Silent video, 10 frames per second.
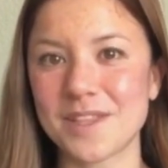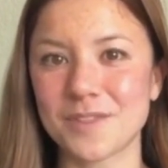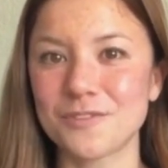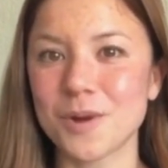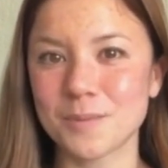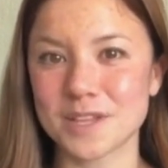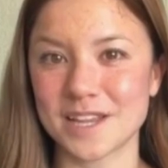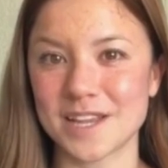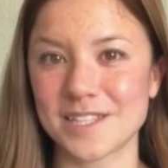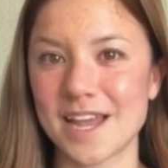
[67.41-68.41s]
The formula
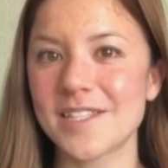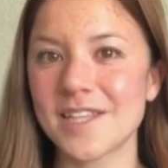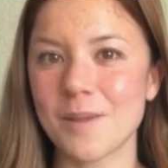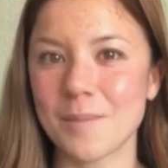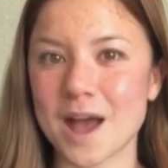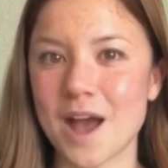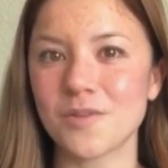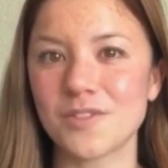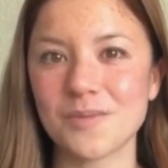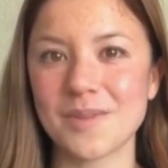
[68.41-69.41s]
contains a
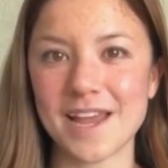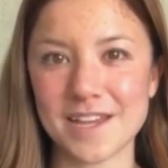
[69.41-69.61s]
powerful blend